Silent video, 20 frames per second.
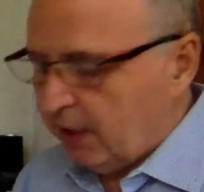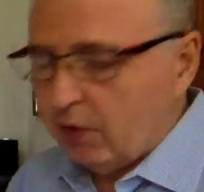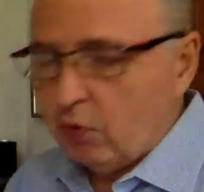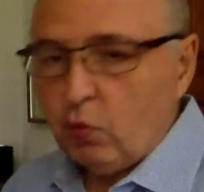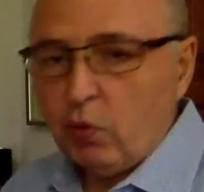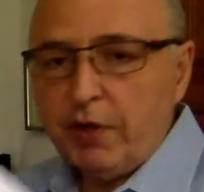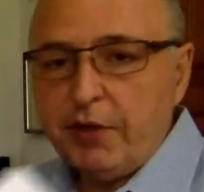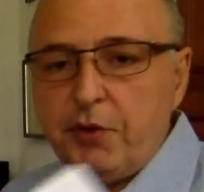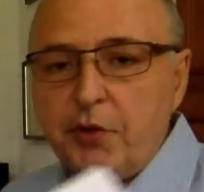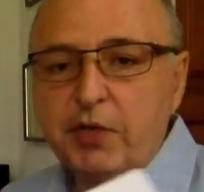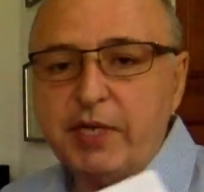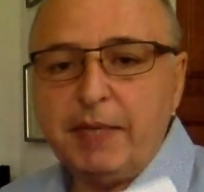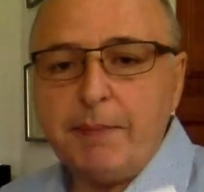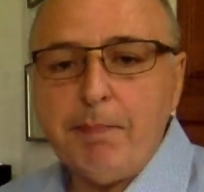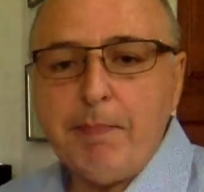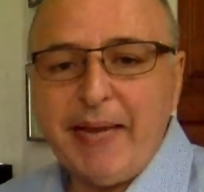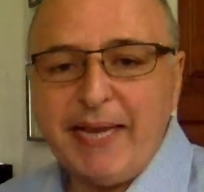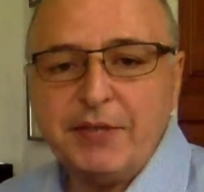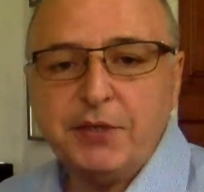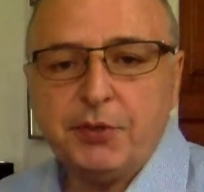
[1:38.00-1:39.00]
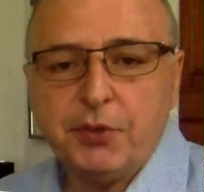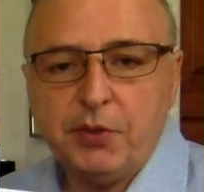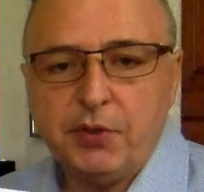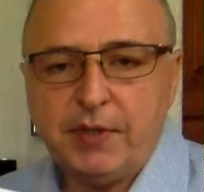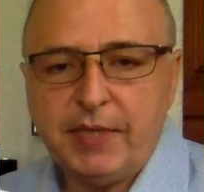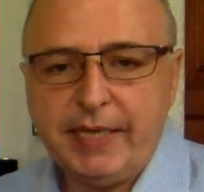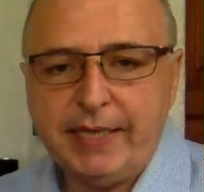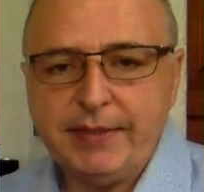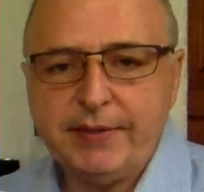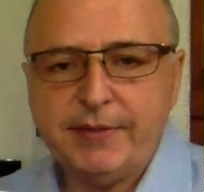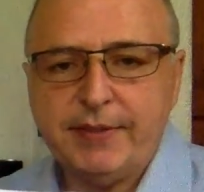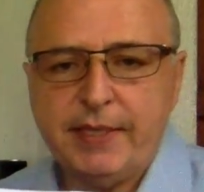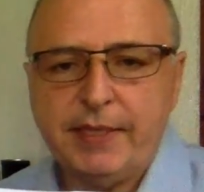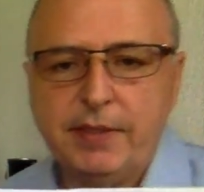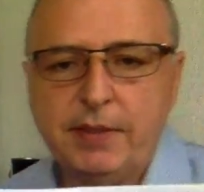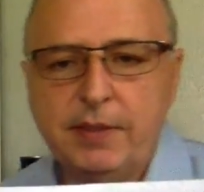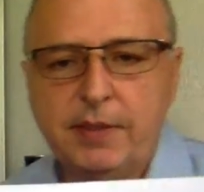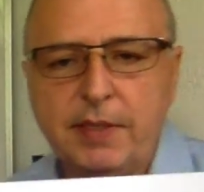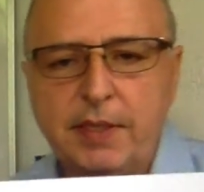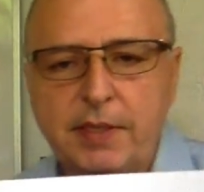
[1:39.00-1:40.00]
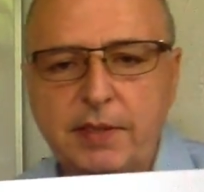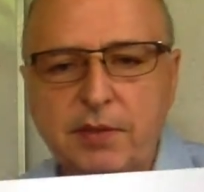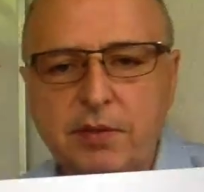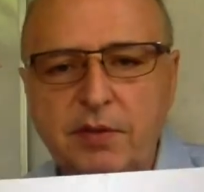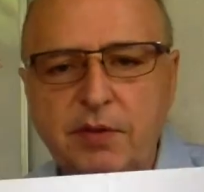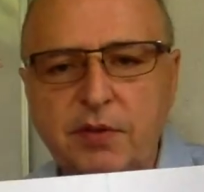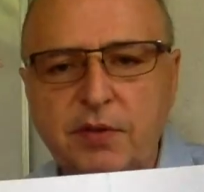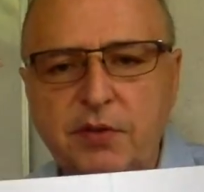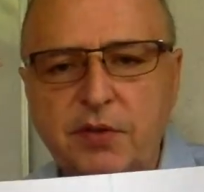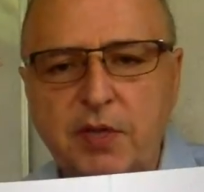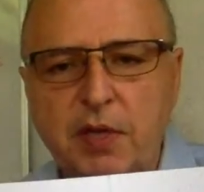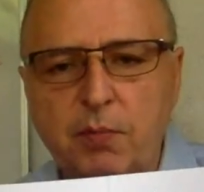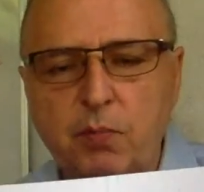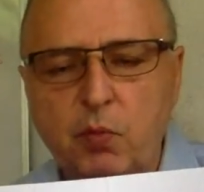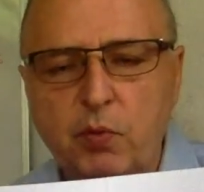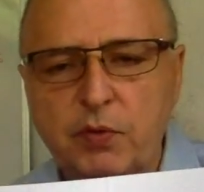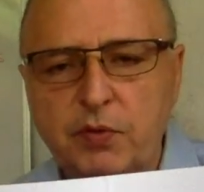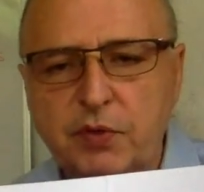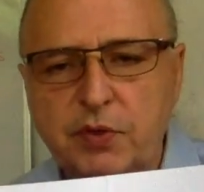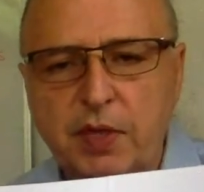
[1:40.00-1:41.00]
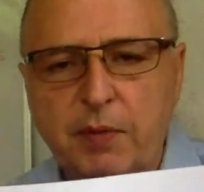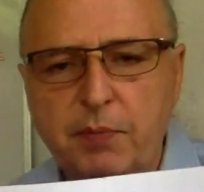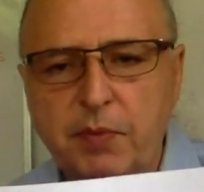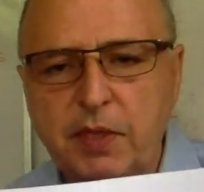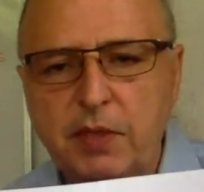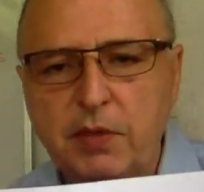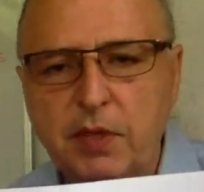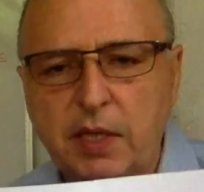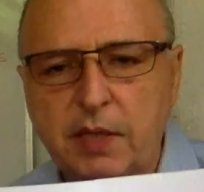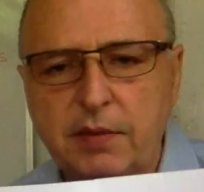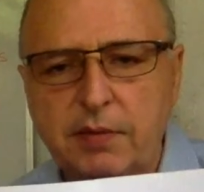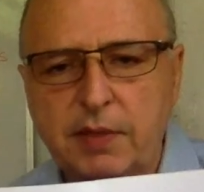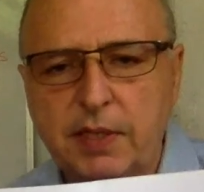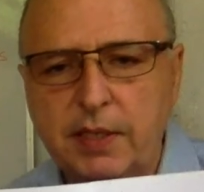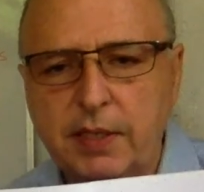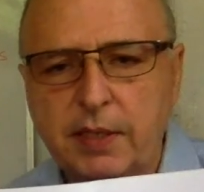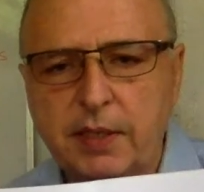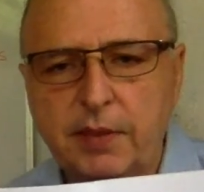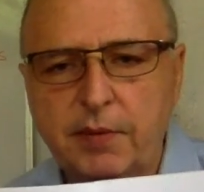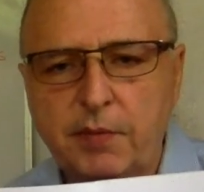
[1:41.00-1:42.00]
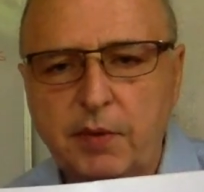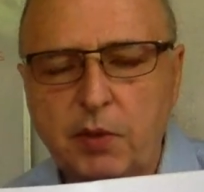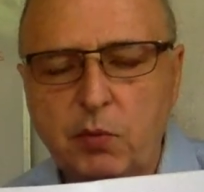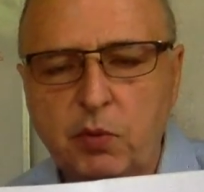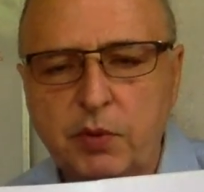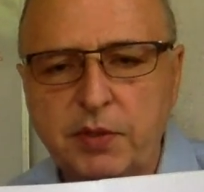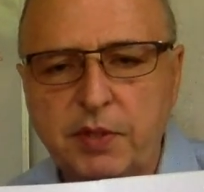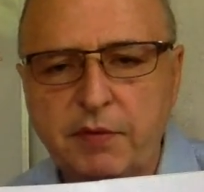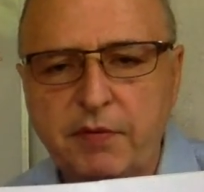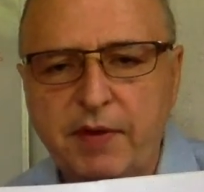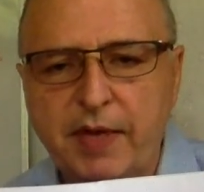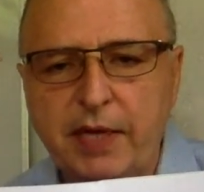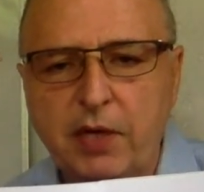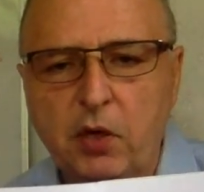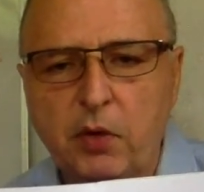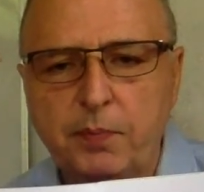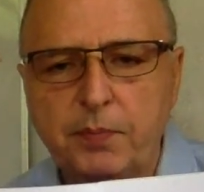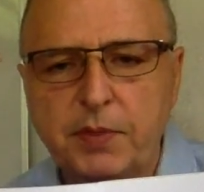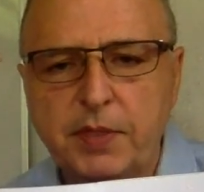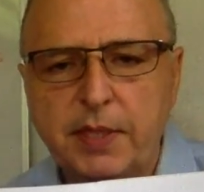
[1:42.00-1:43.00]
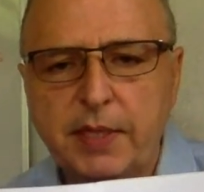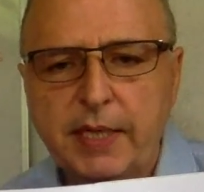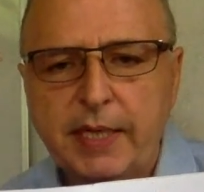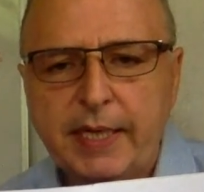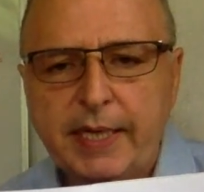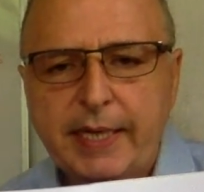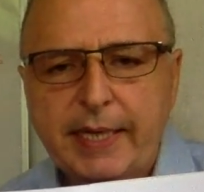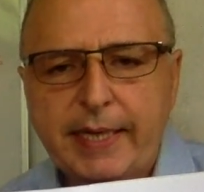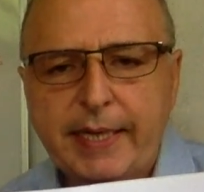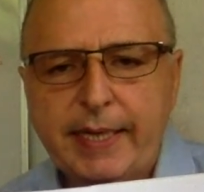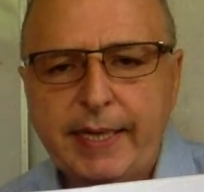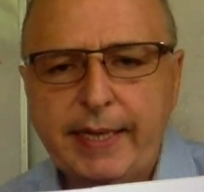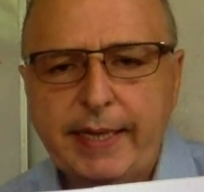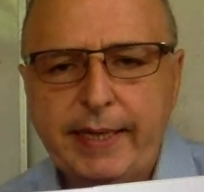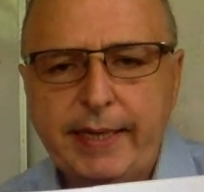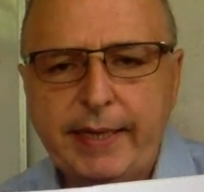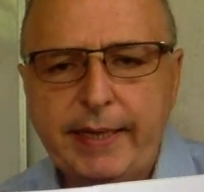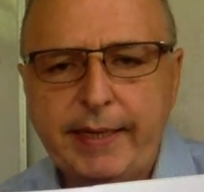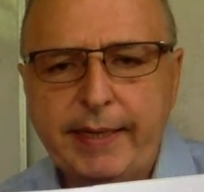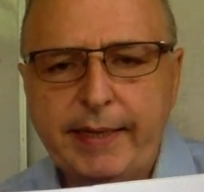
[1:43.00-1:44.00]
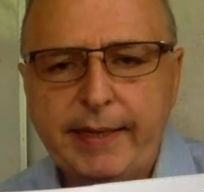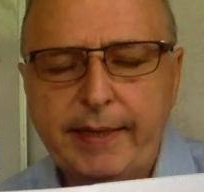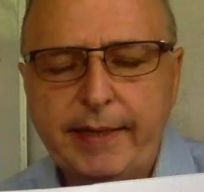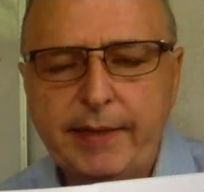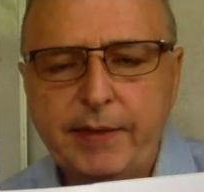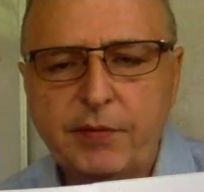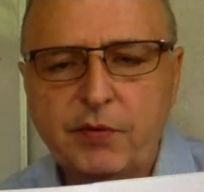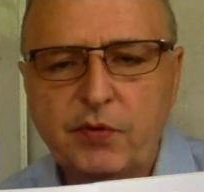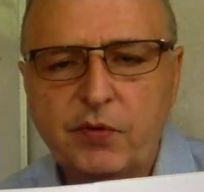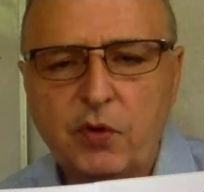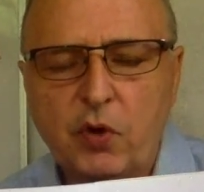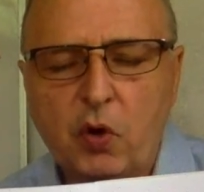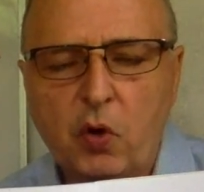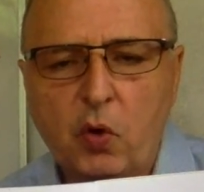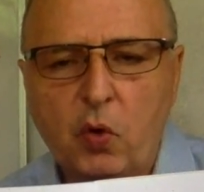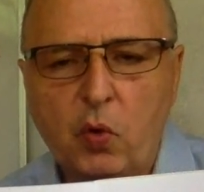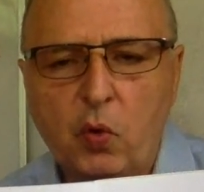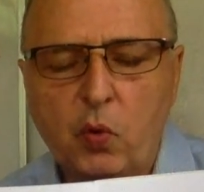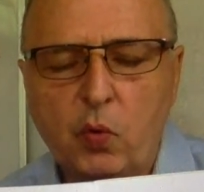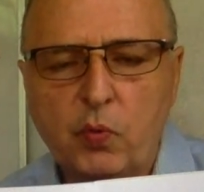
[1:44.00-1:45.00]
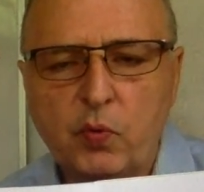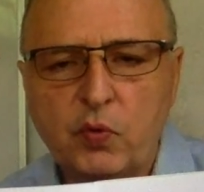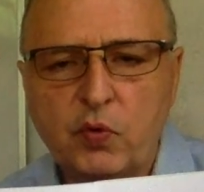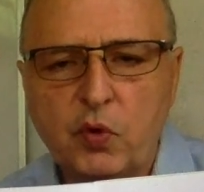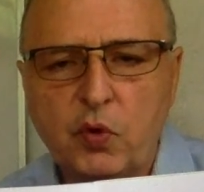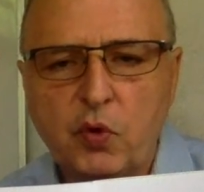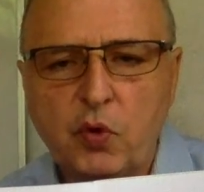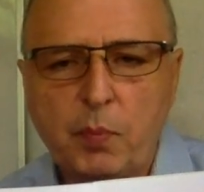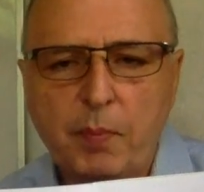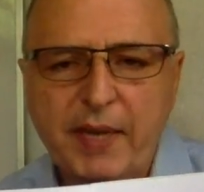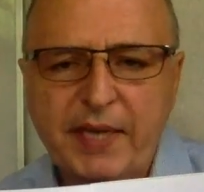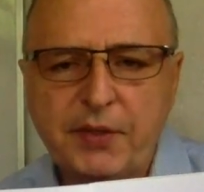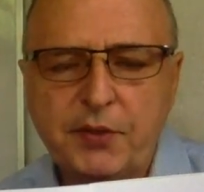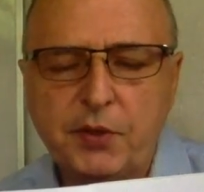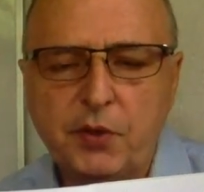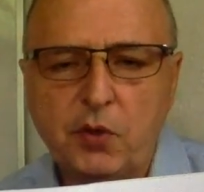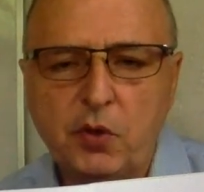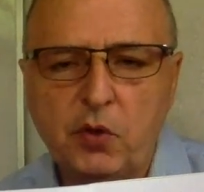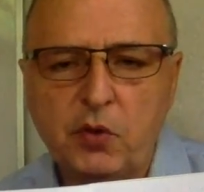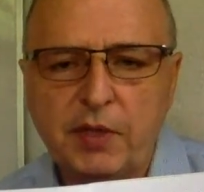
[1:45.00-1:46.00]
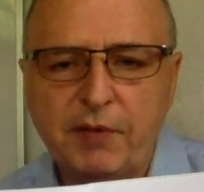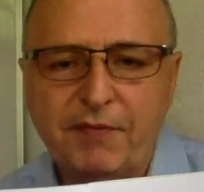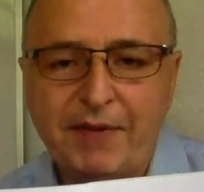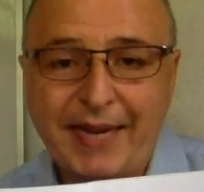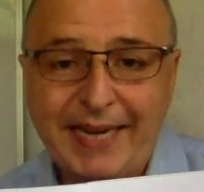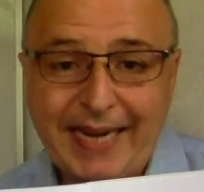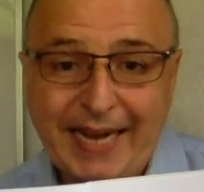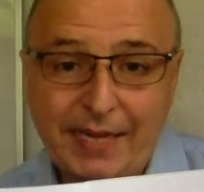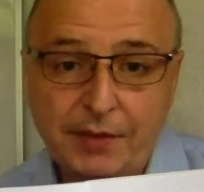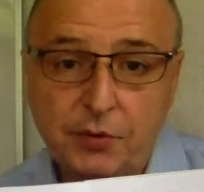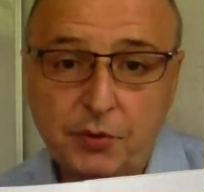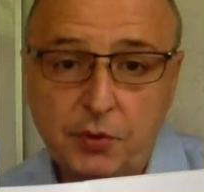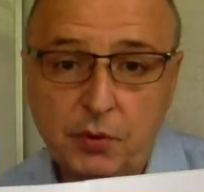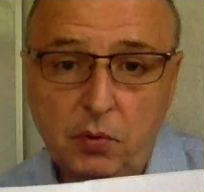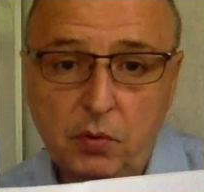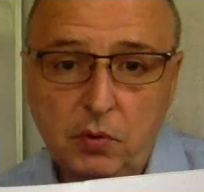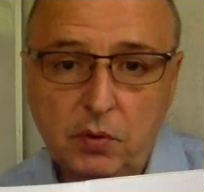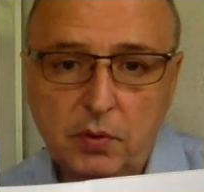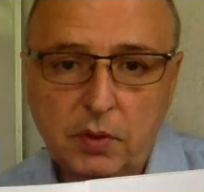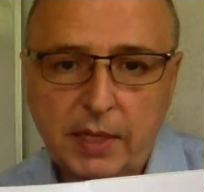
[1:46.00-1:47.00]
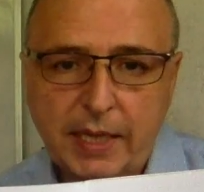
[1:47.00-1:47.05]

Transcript: where you can measure this, and this is something that it was developed. So you measure the financial